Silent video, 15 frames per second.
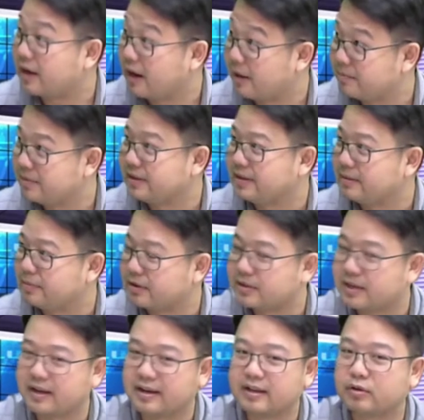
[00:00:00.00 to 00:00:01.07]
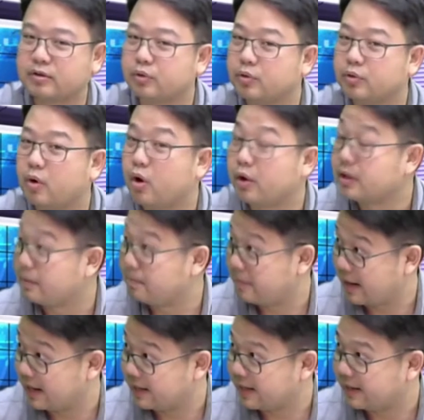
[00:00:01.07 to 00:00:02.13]
company, because they need to do all the
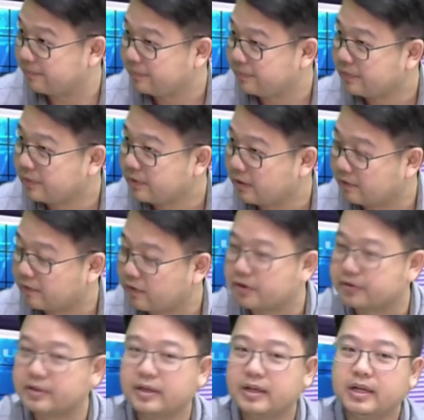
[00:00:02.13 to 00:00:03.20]
planning, of course.